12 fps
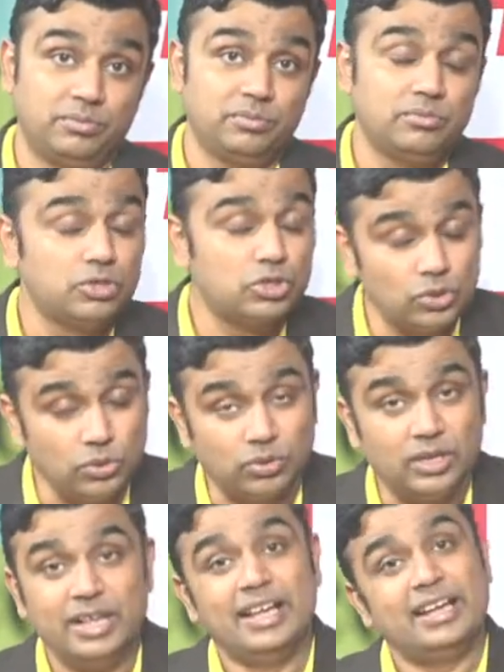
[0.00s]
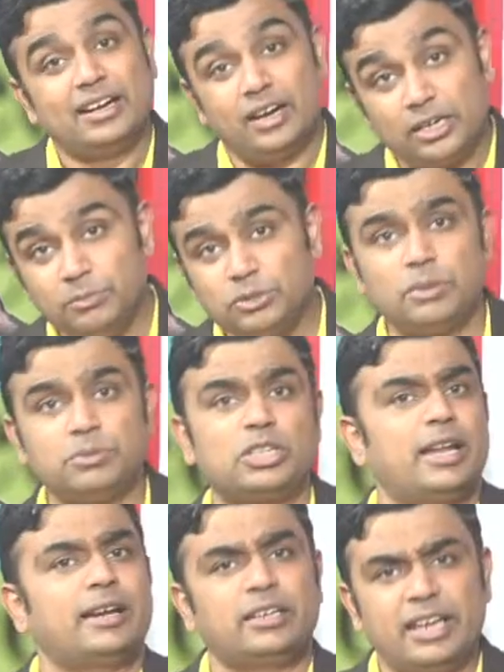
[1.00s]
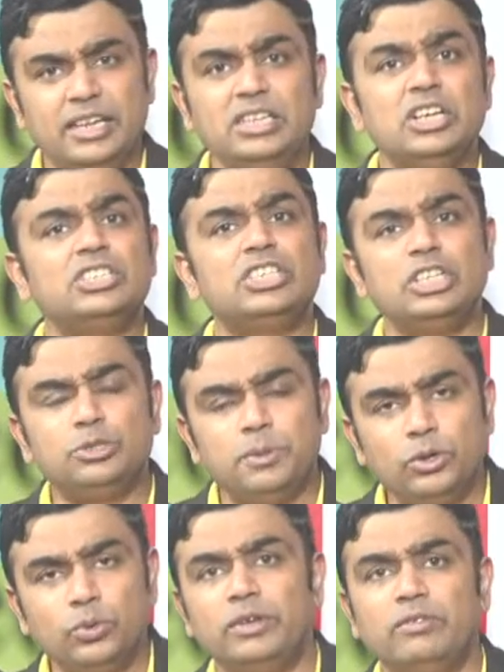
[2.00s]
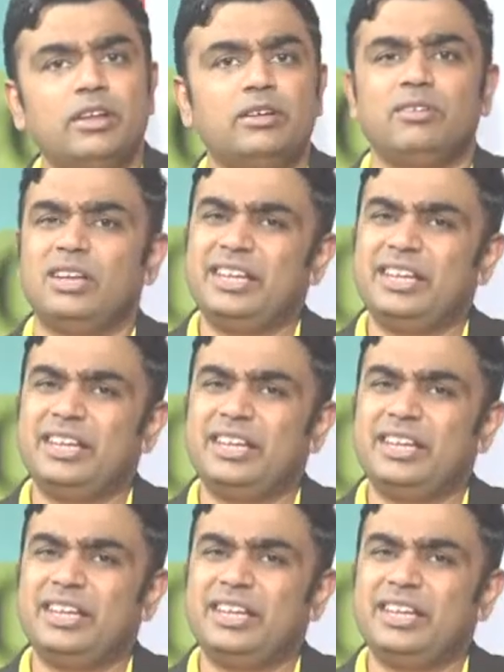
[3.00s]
So, cut him some slack. 10 years he's been doing very well.